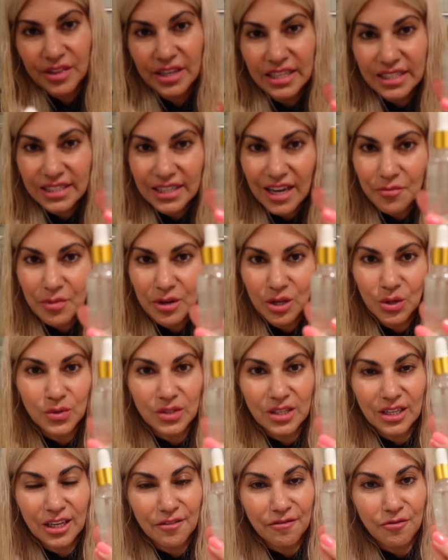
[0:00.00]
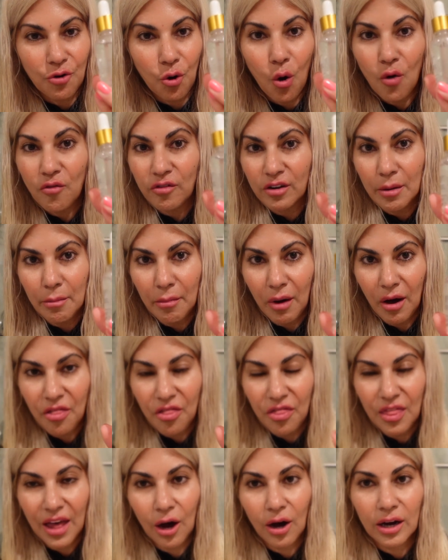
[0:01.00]
this, I've been using it for over a
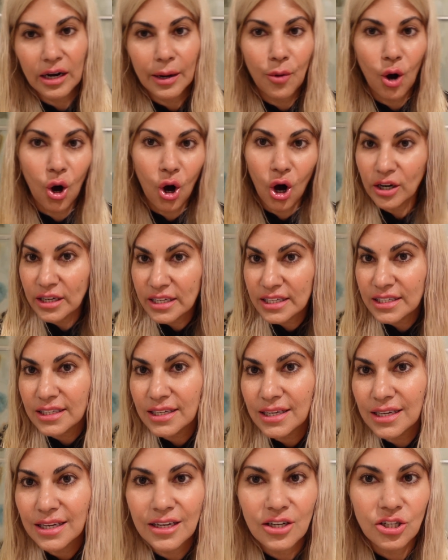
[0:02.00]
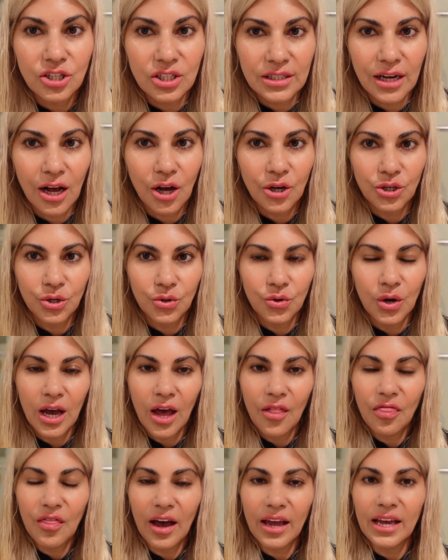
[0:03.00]
month now and I'm honestly here to tell you
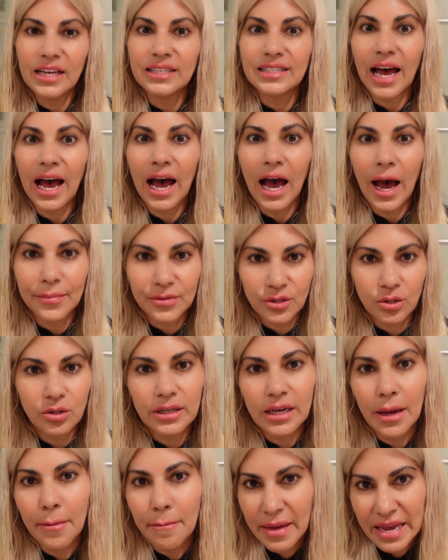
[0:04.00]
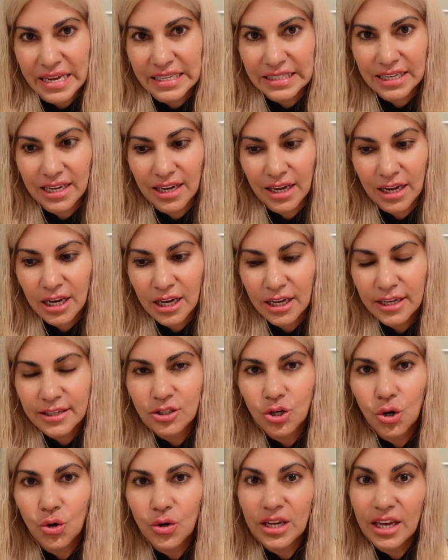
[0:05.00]
that it's absolutely amazing.
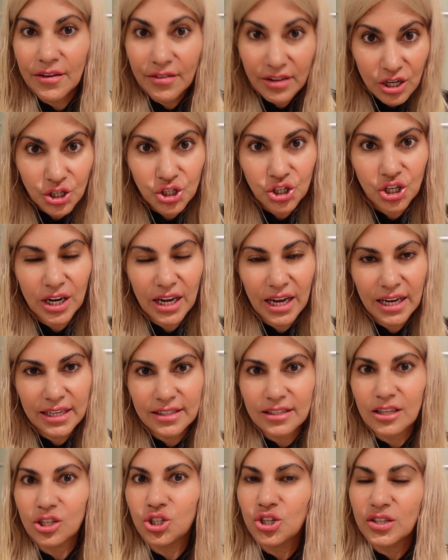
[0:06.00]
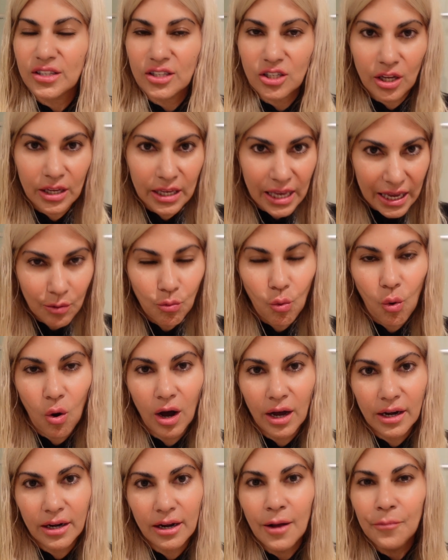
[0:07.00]
So give it a chance, just get
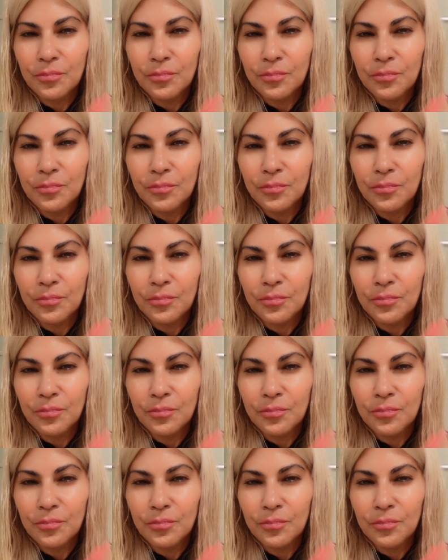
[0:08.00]
one,